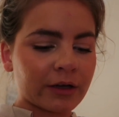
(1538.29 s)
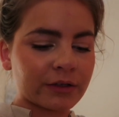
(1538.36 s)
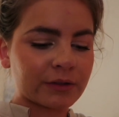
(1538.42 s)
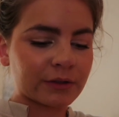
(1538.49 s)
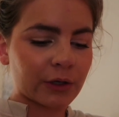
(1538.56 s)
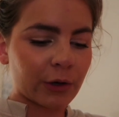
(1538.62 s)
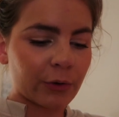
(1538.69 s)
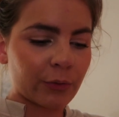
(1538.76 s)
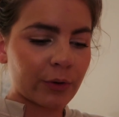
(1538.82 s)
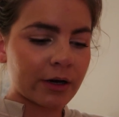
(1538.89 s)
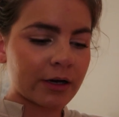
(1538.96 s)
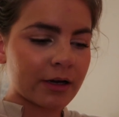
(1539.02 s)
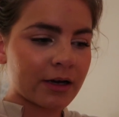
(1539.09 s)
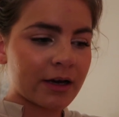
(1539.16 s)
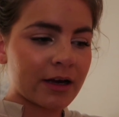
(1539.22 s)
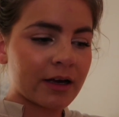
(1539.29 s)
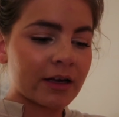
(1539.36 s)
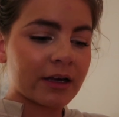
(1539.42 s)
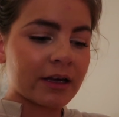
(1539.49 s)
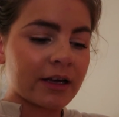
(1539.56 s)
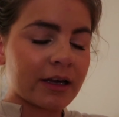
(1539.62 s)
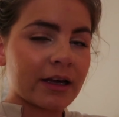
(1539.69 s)
So
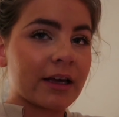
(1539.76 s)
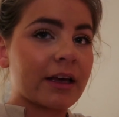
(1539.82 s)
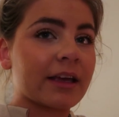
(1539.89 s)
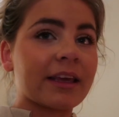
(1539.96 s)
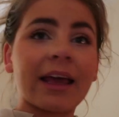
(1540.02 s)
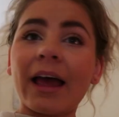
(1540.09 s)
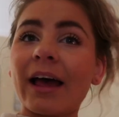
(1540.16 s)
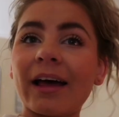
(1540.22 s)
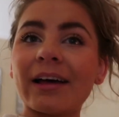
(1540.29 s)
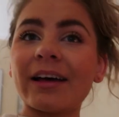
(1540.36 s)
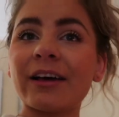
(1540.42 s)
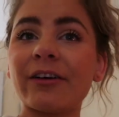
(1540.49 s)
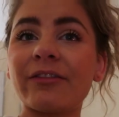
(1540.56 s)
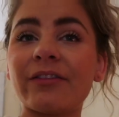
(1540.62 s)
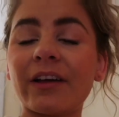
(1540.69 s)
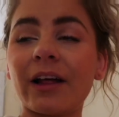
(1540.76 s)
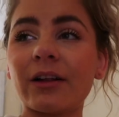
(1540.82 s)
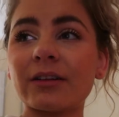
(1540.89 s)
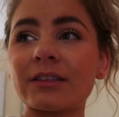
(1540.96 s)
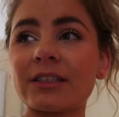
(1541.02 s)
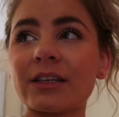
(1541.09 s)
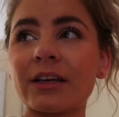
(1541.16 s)
yeah,
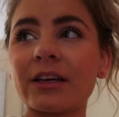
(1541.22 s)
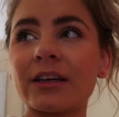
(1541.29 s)
felt